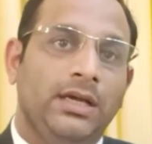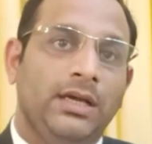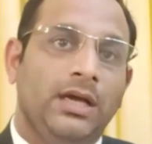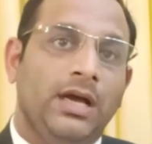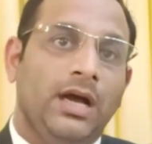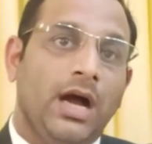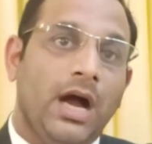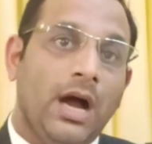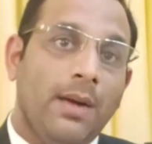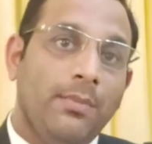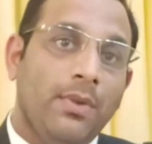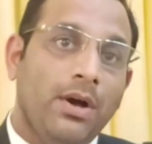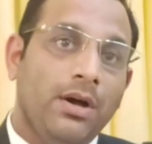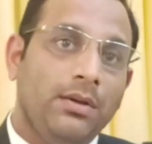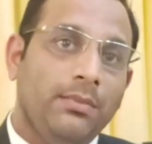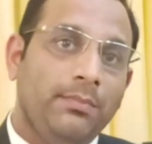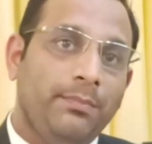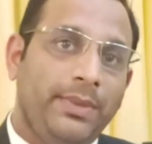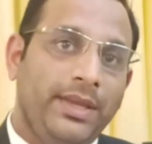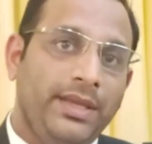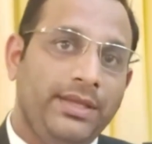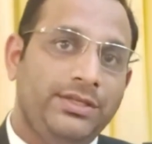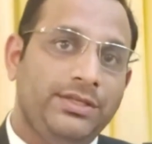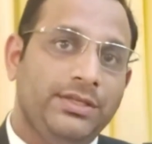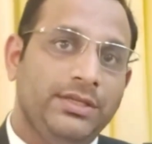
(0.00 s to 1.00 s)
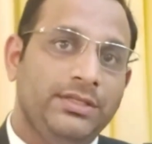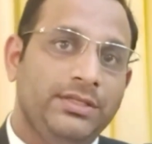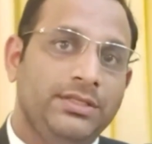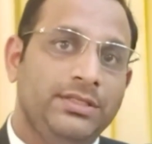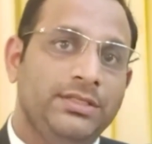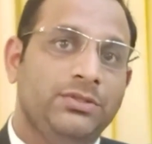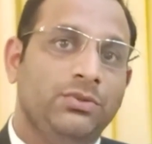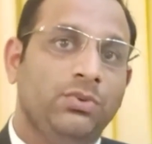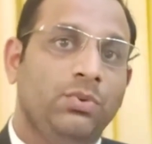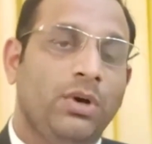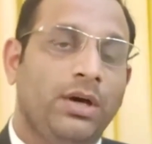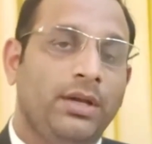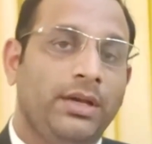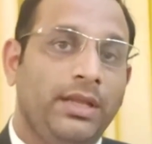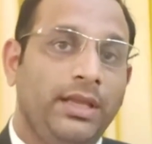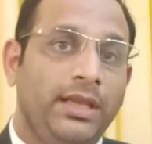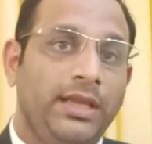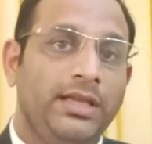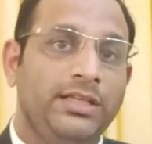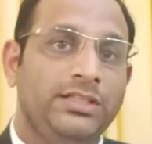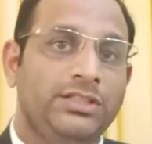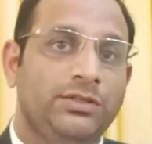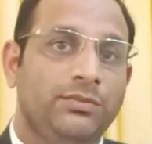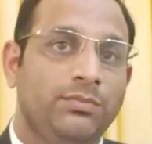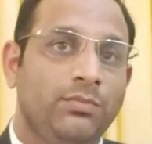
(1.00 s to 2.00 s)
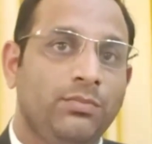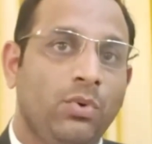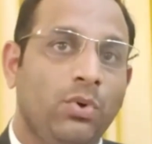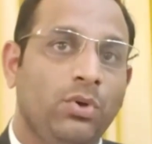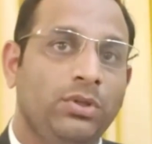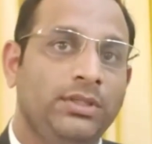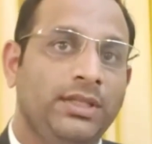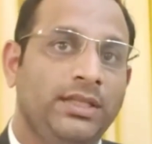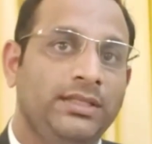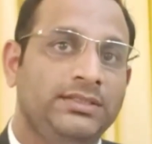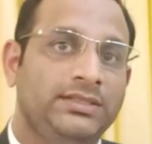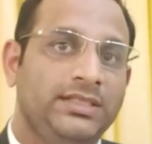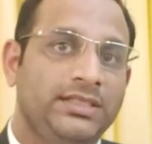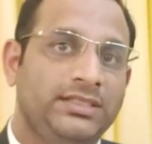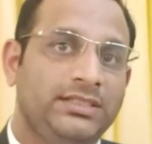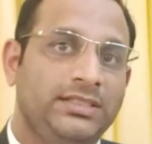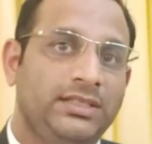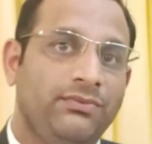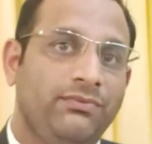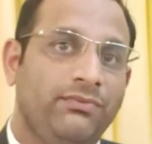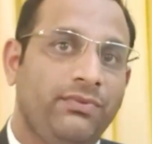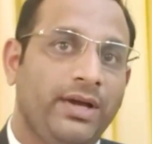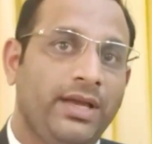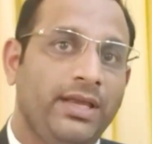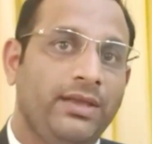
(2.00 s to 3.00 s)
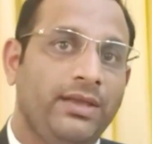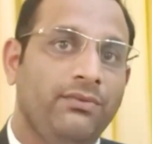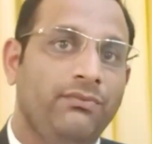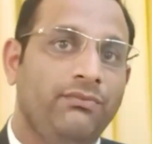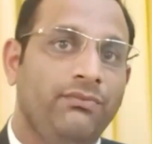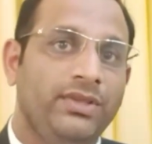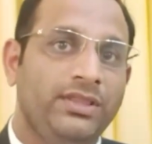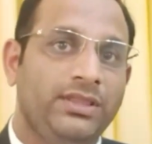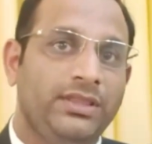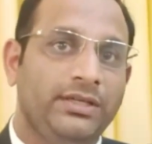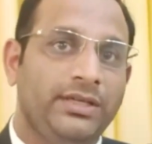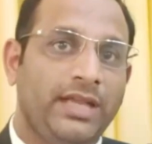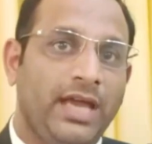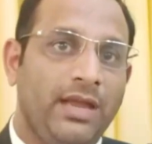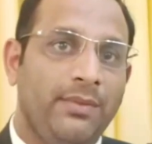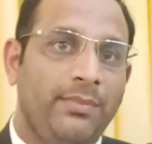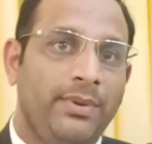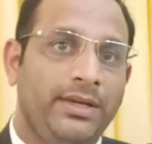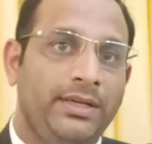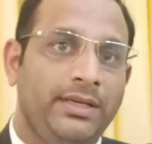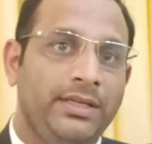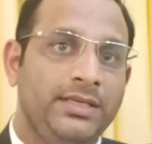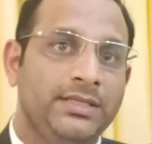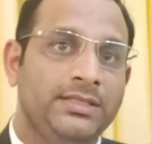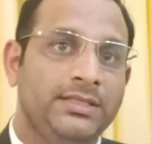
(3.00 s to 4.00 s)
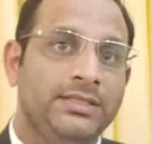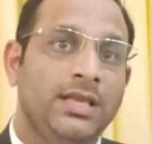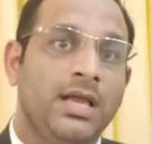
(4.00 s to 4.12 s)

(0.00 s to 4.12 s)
among patients who are aged more than 65 with diabetes,